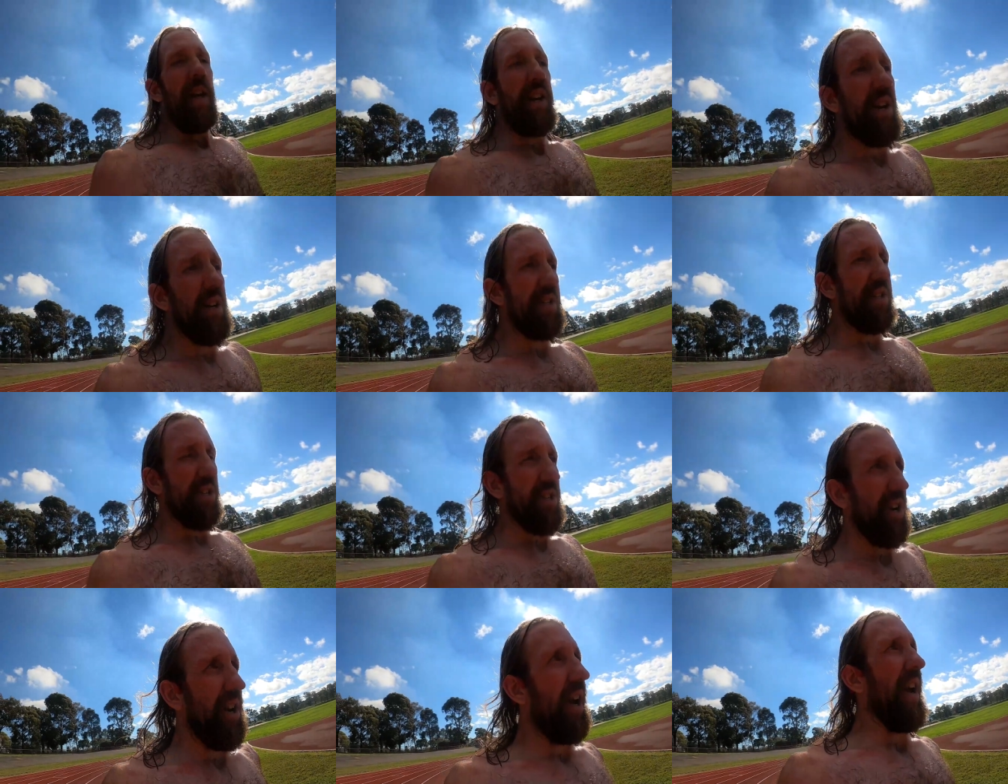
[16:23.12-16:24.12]
It goes to
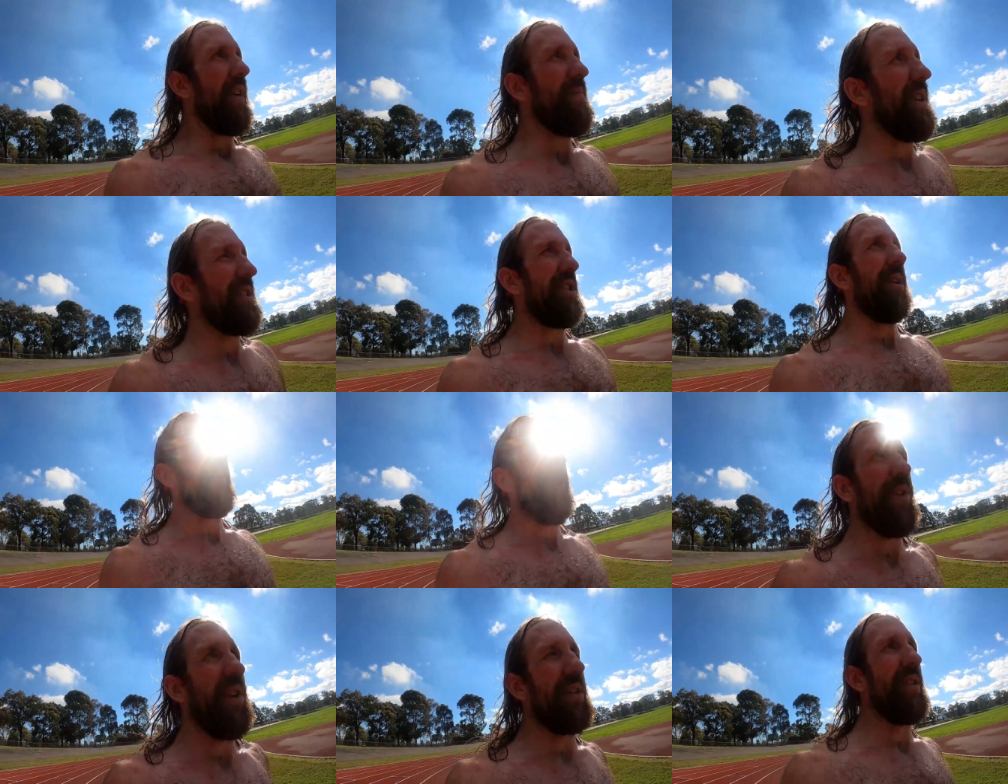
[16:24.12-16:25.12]
show how much
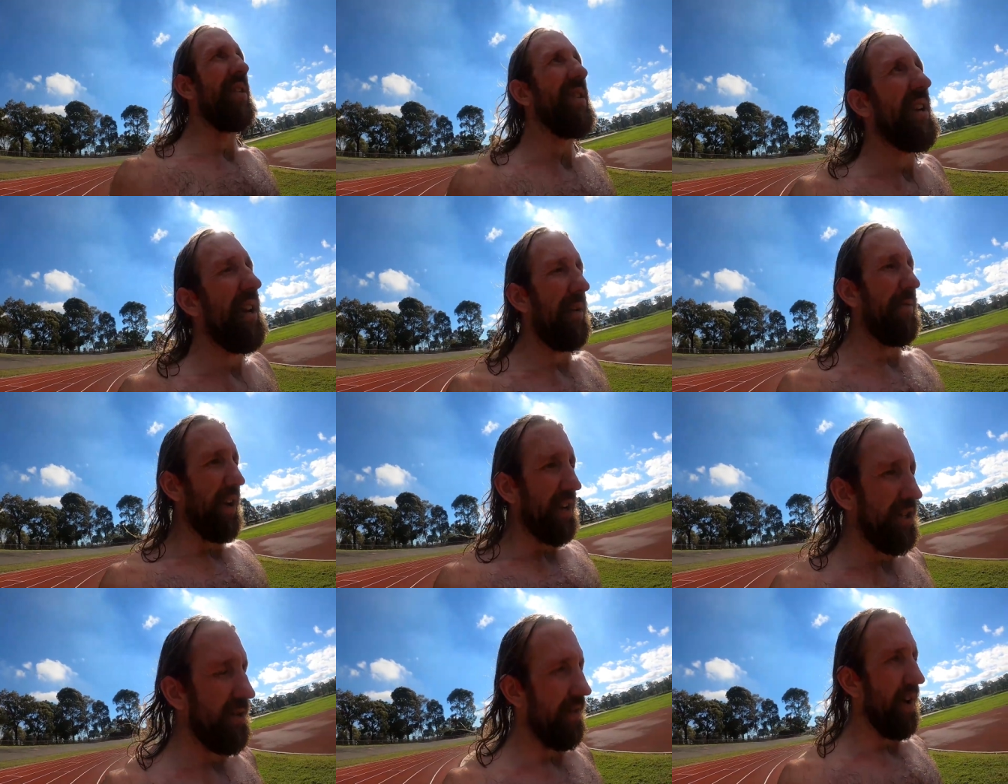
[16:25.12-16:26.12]
everything can
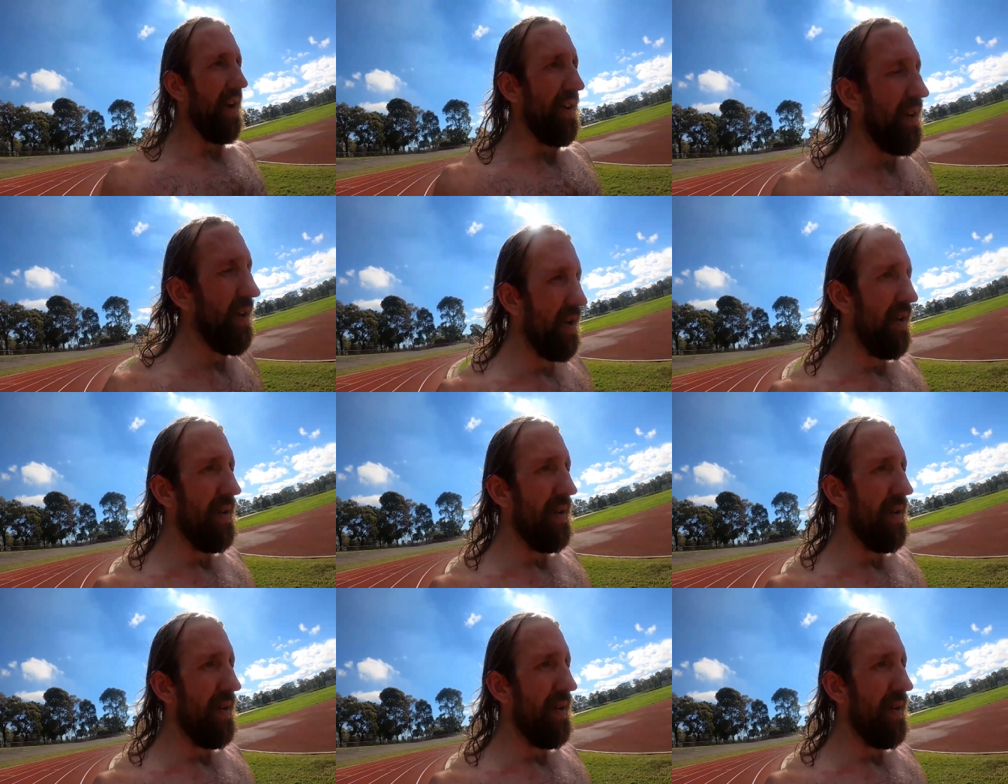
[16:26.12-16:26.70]
affect your run.